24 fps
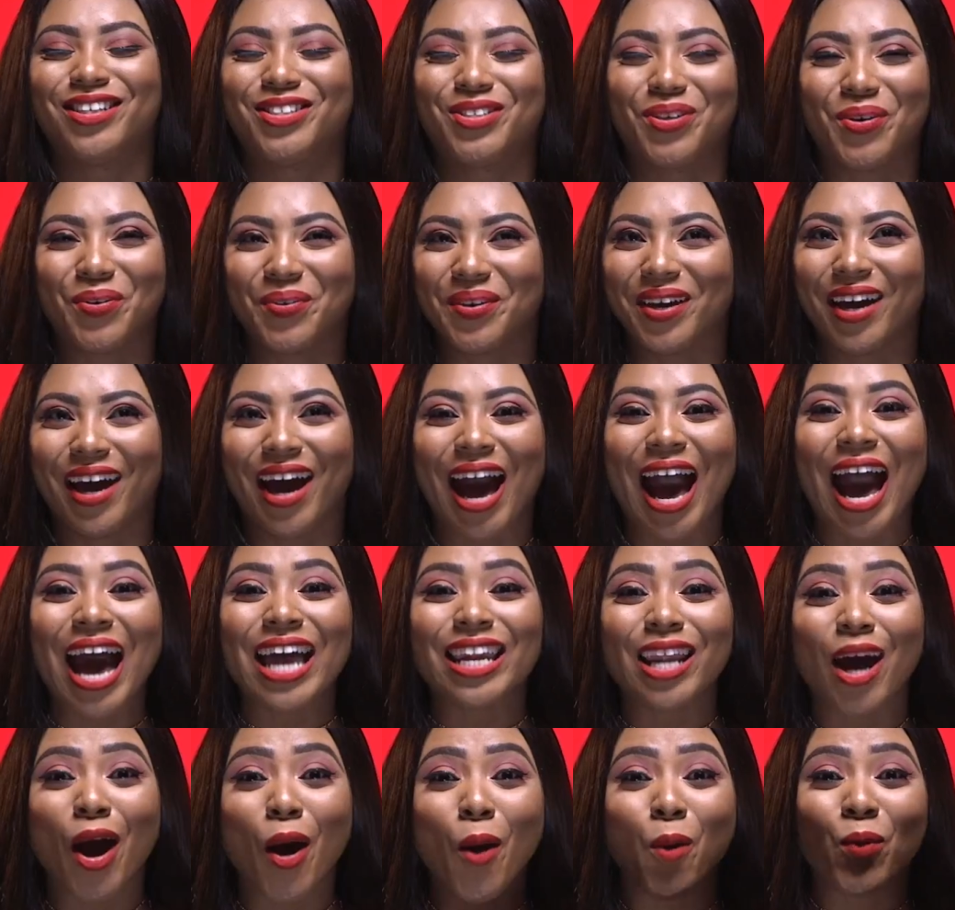So yeah,
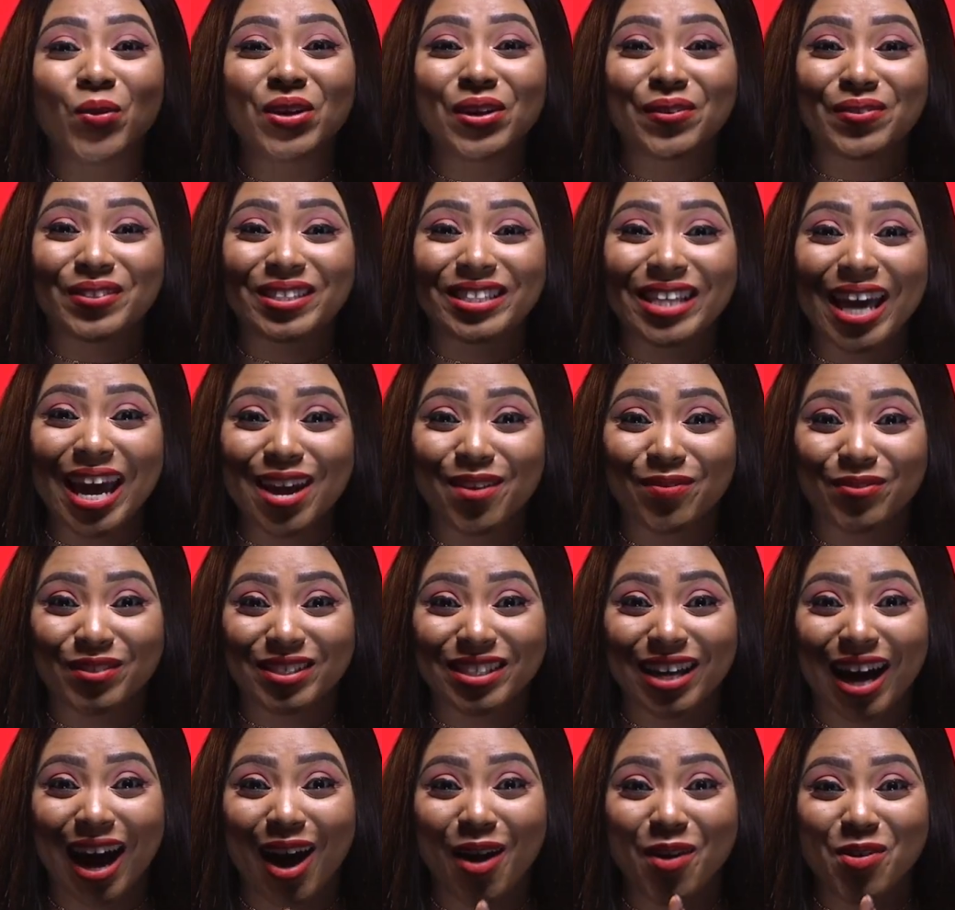and I would
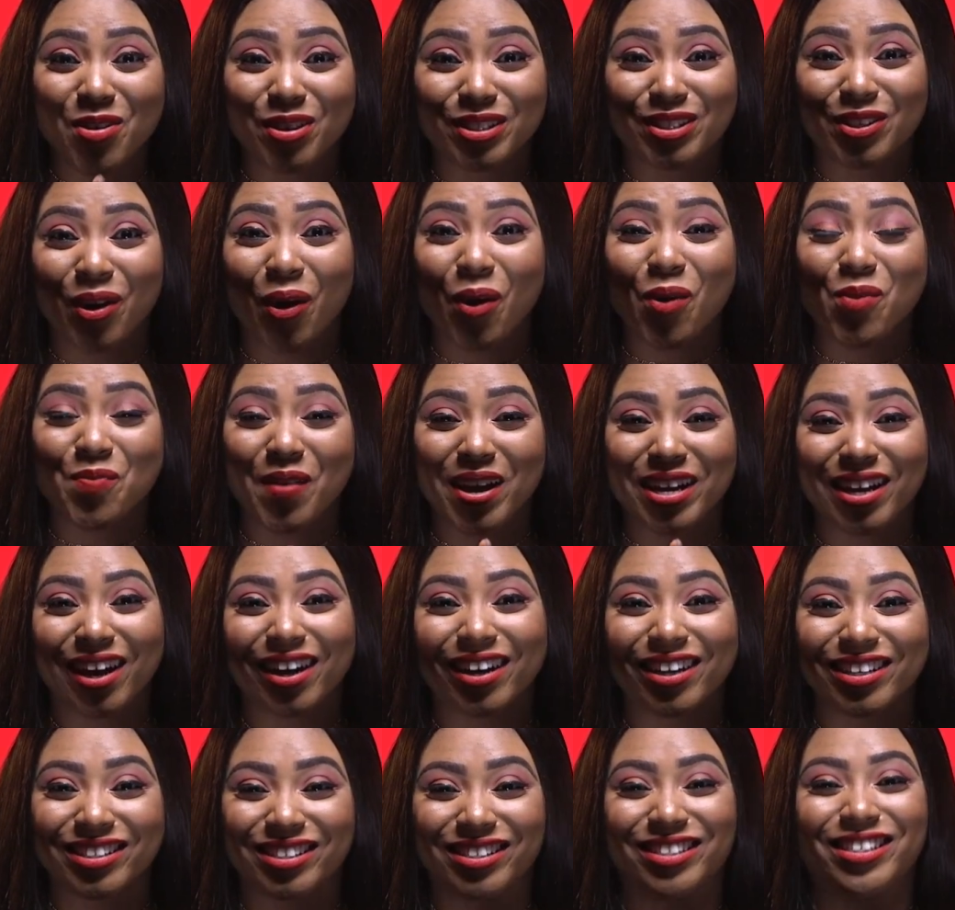have told my
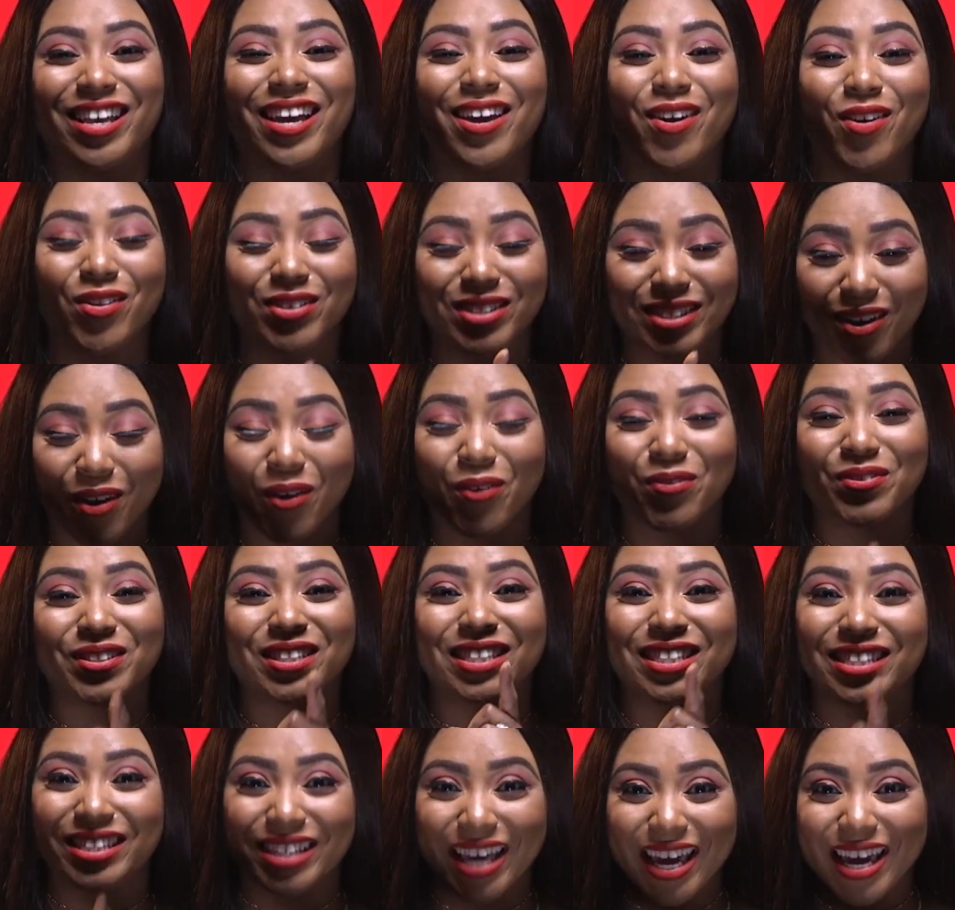younger self
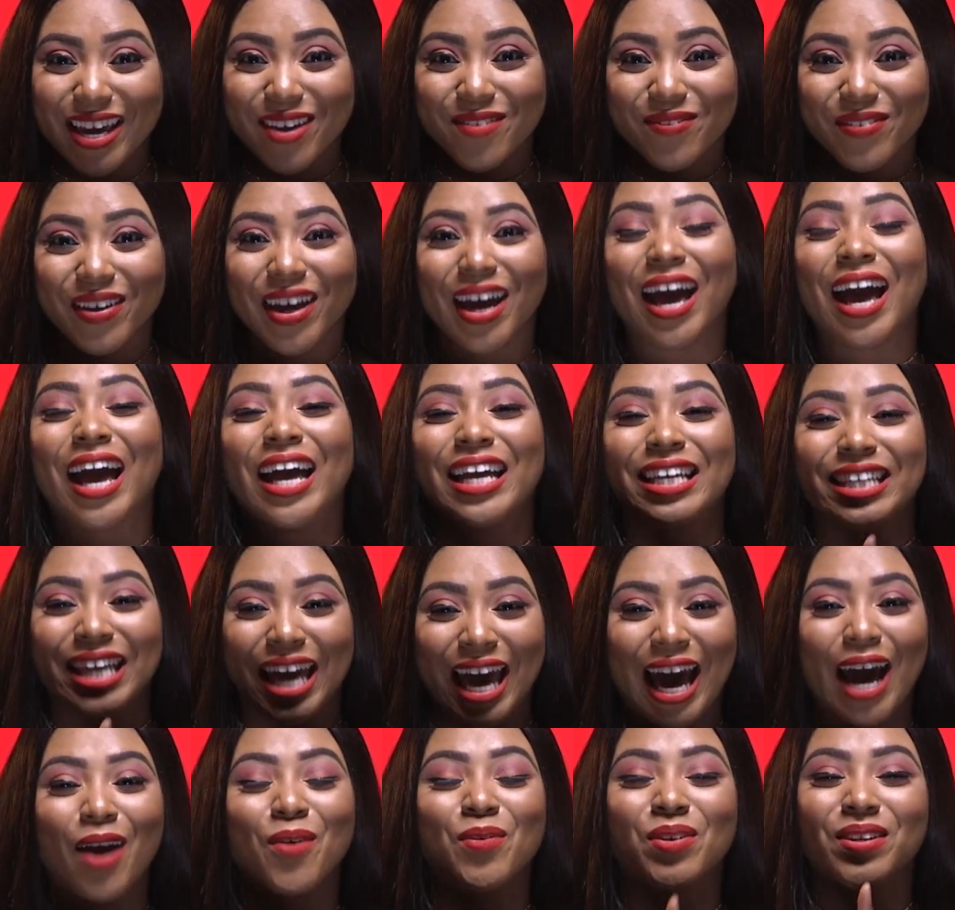to save.
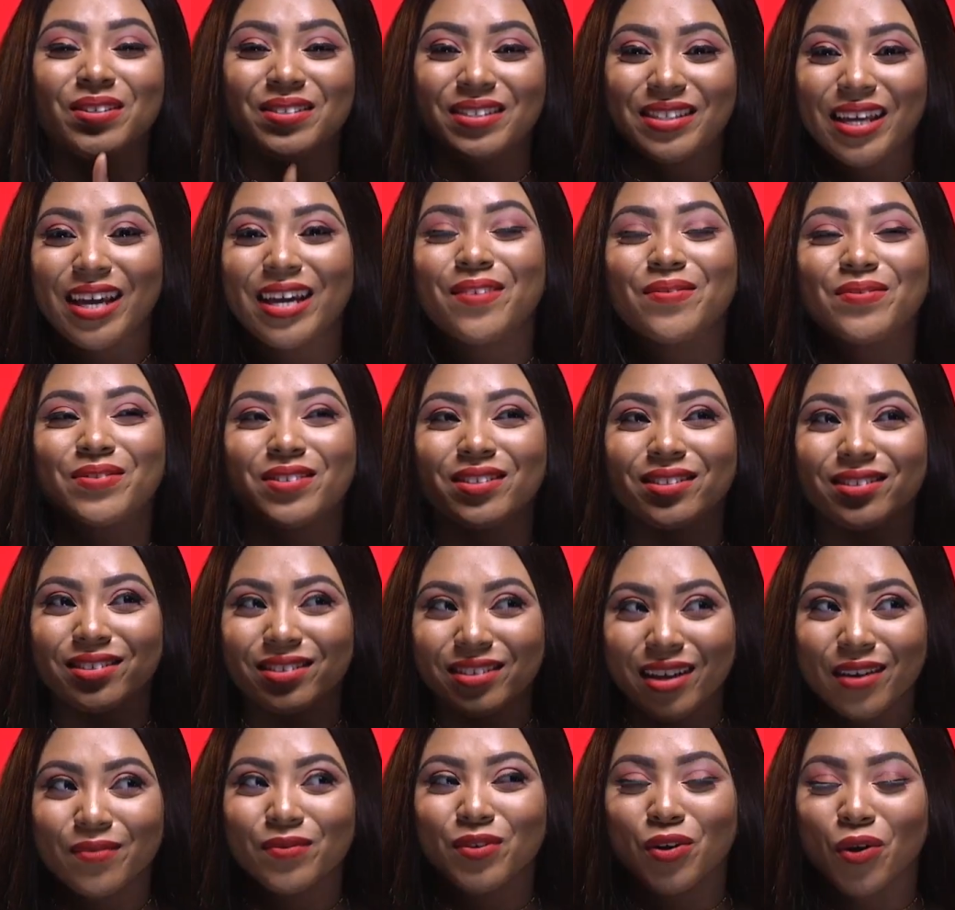Yeah, I would have saved
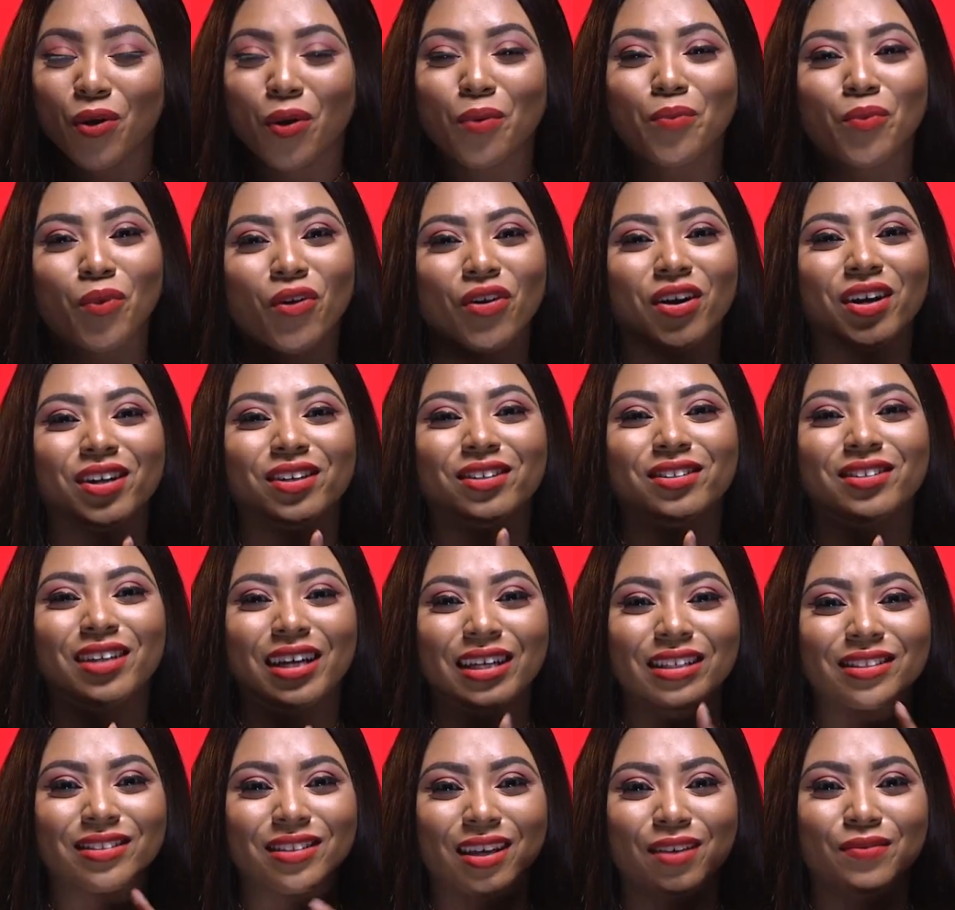a lot more,
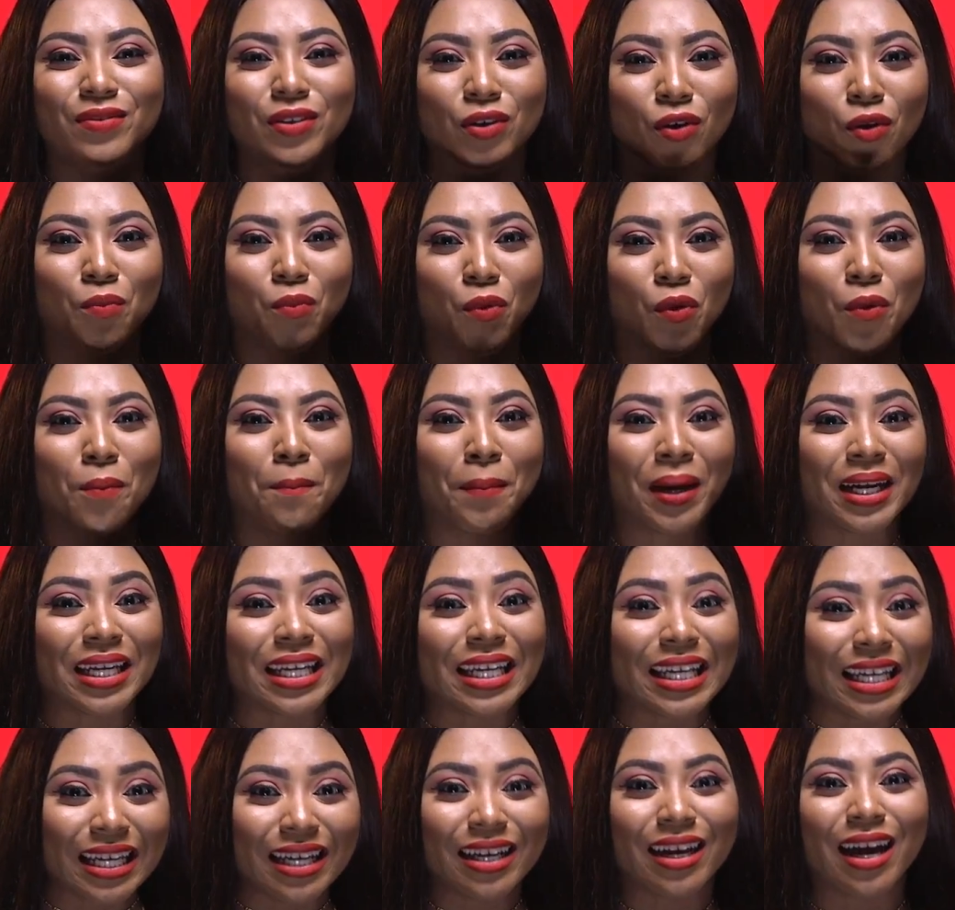saved a lot more
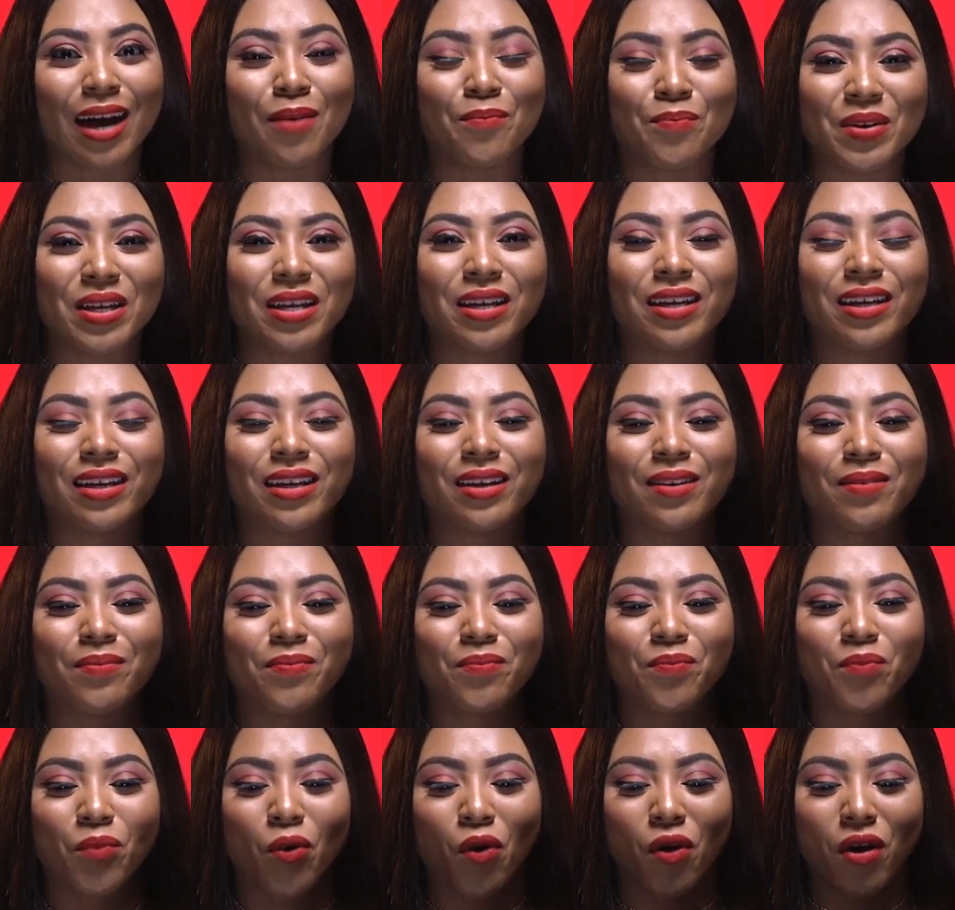money and be
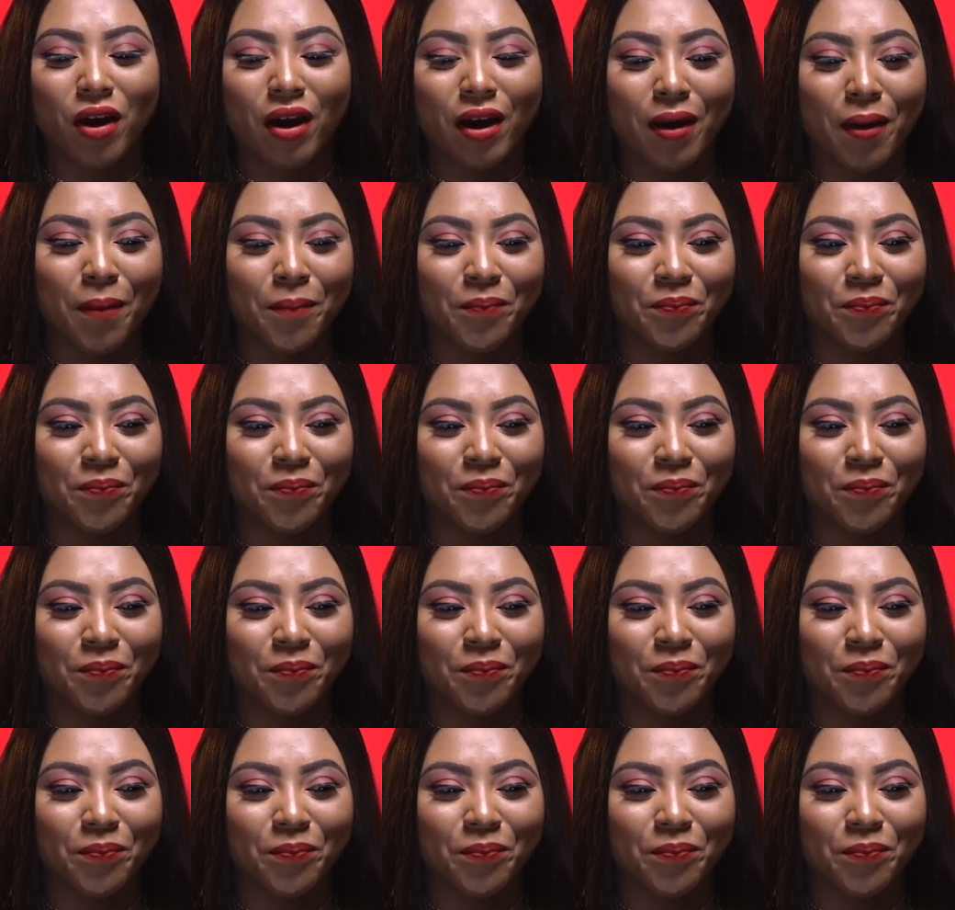more,